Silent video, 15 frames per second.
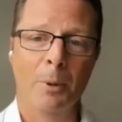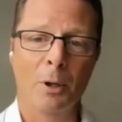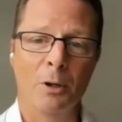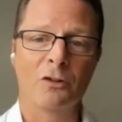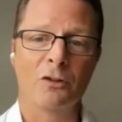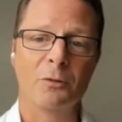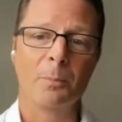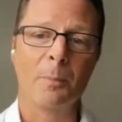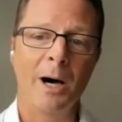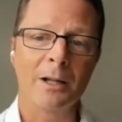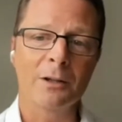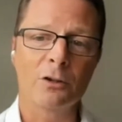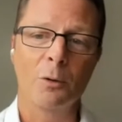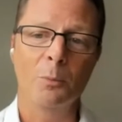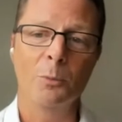But a
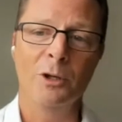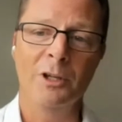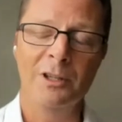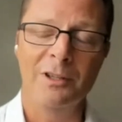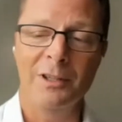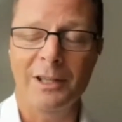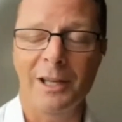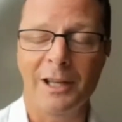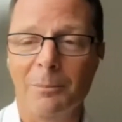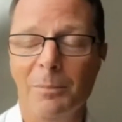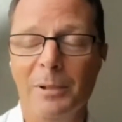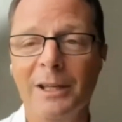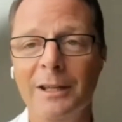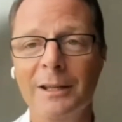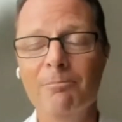smart community can
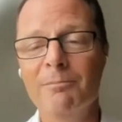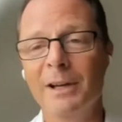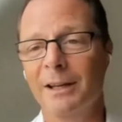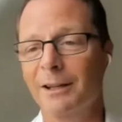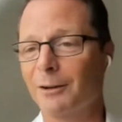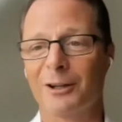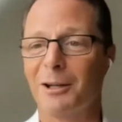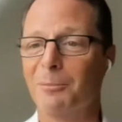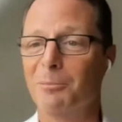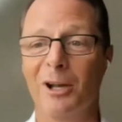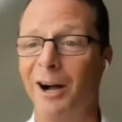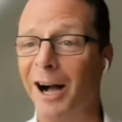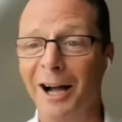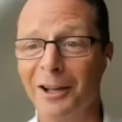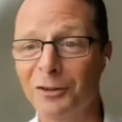be a
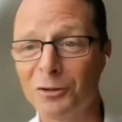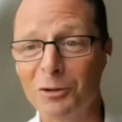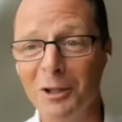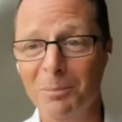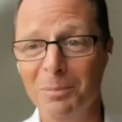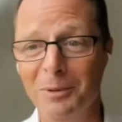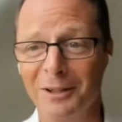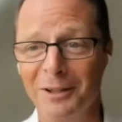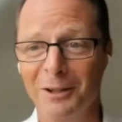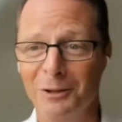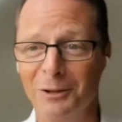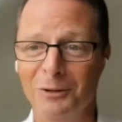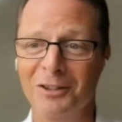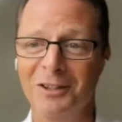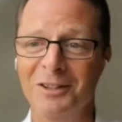high street in
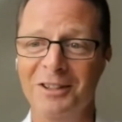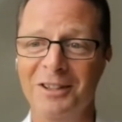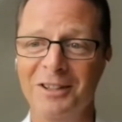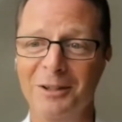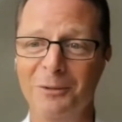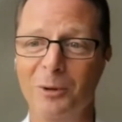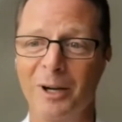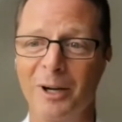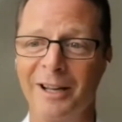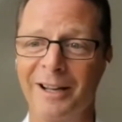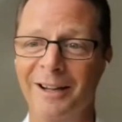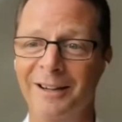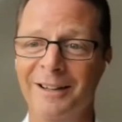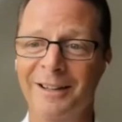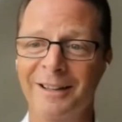the city
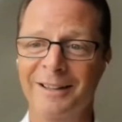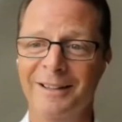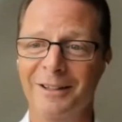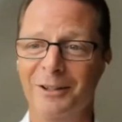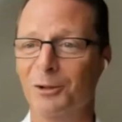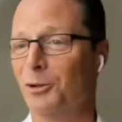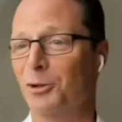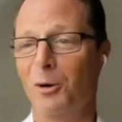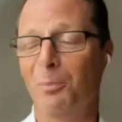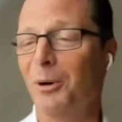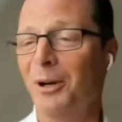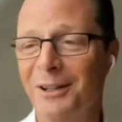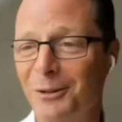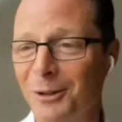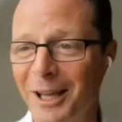where you're
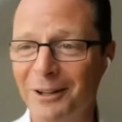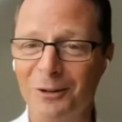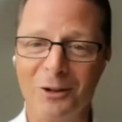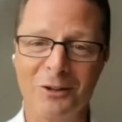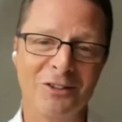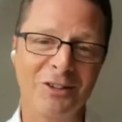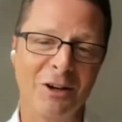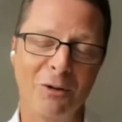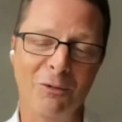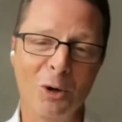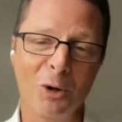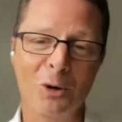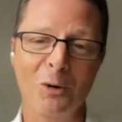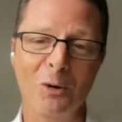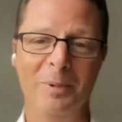putting together a set of
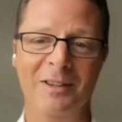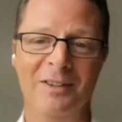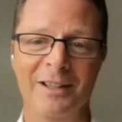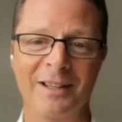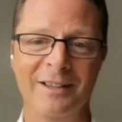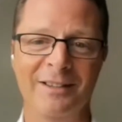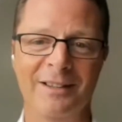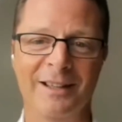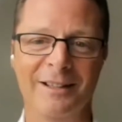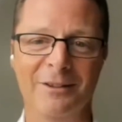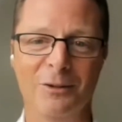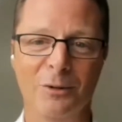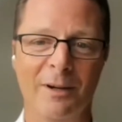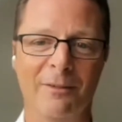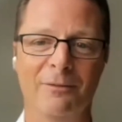local business and
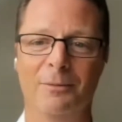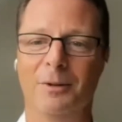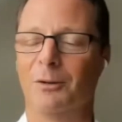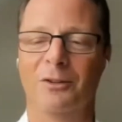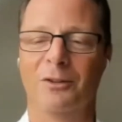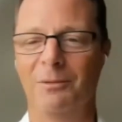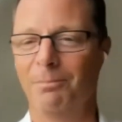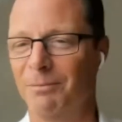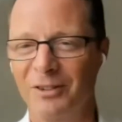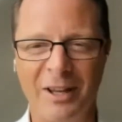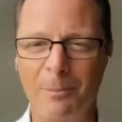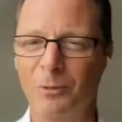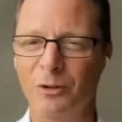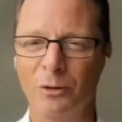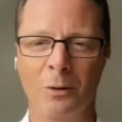to have
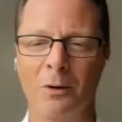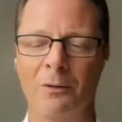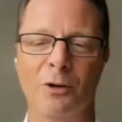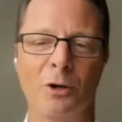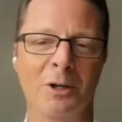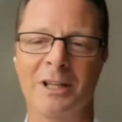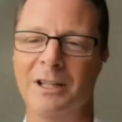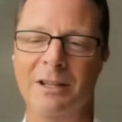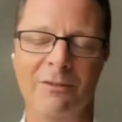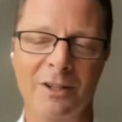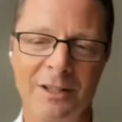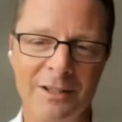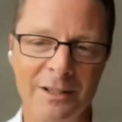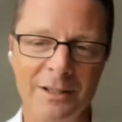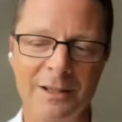same sort of
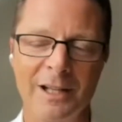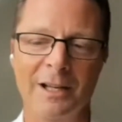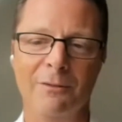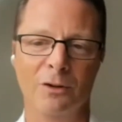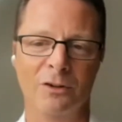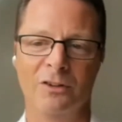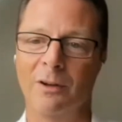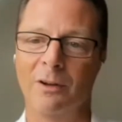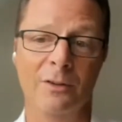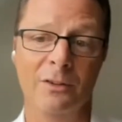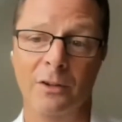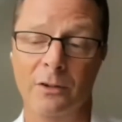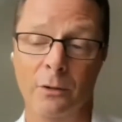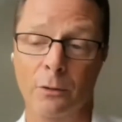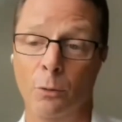connectivity, deliver
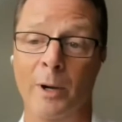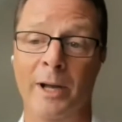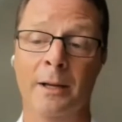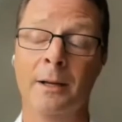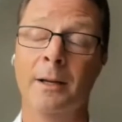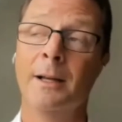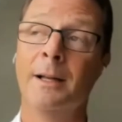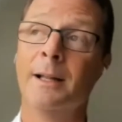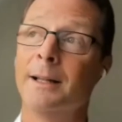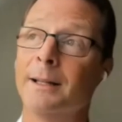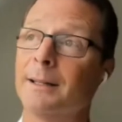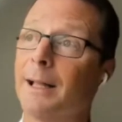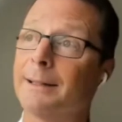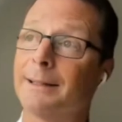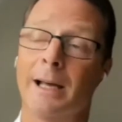services in a way
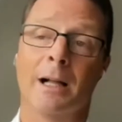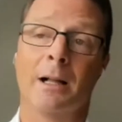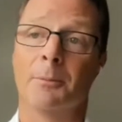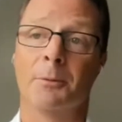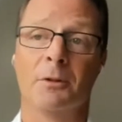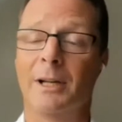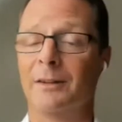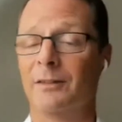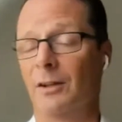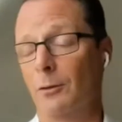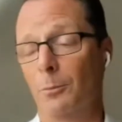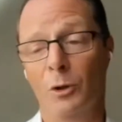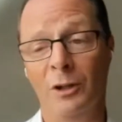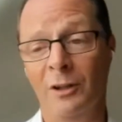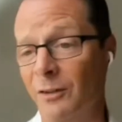that helps, let's say, the
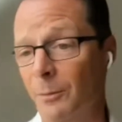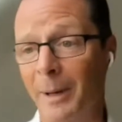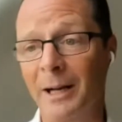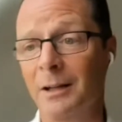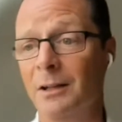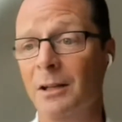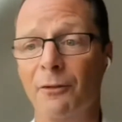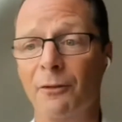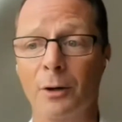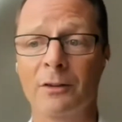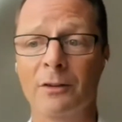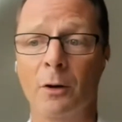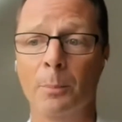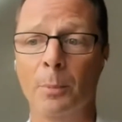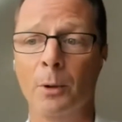municipality, for
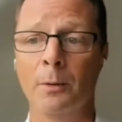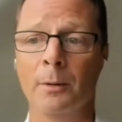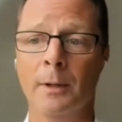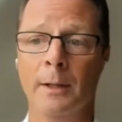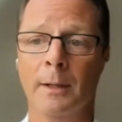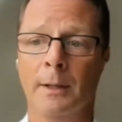example,